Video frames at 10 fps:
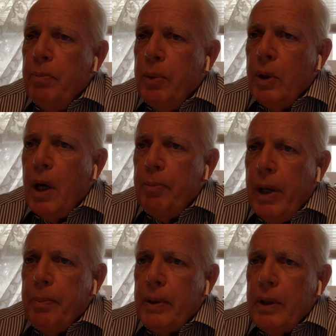put on
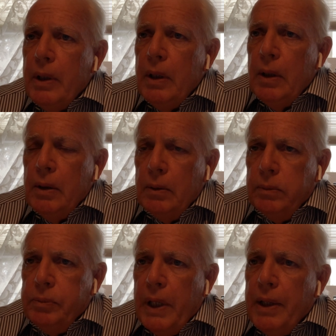paper
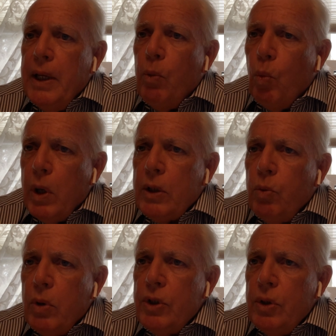and then work
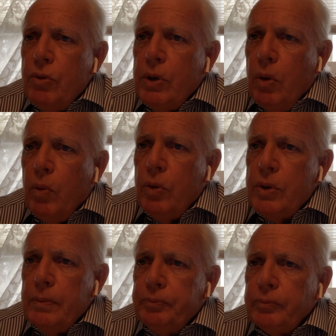towards those
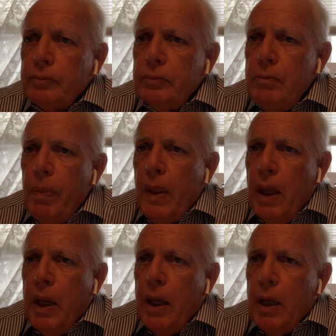goals.
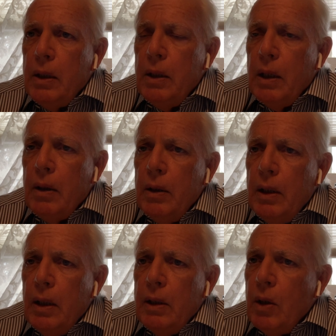And
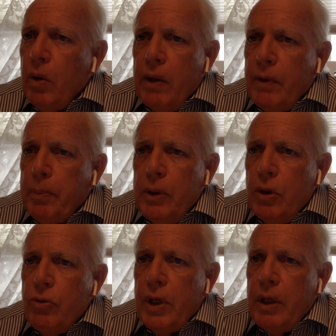don't give up on your
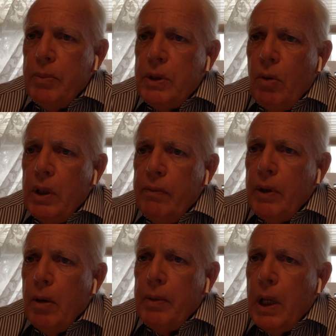dreams. Don't give
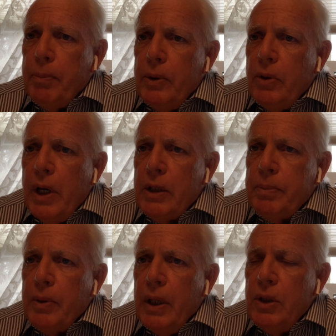up on your
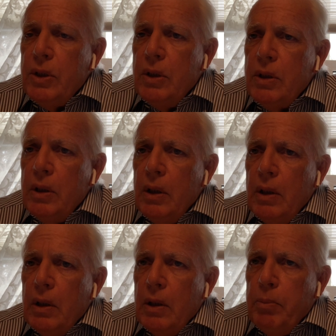aspirations.
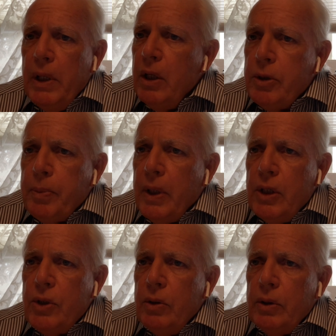Be
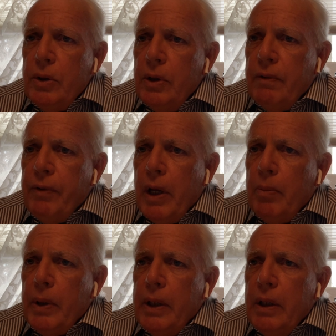inspirational to your
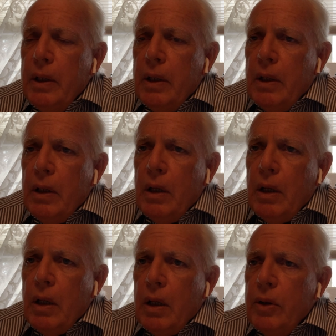family.
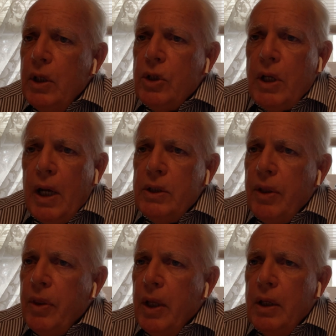These kinds
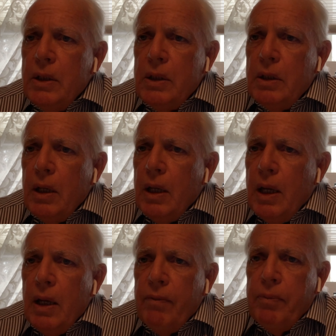of things
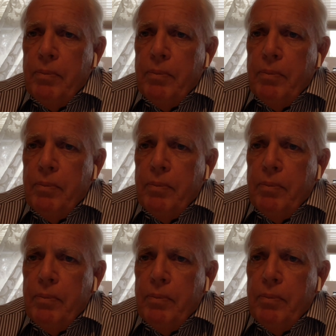have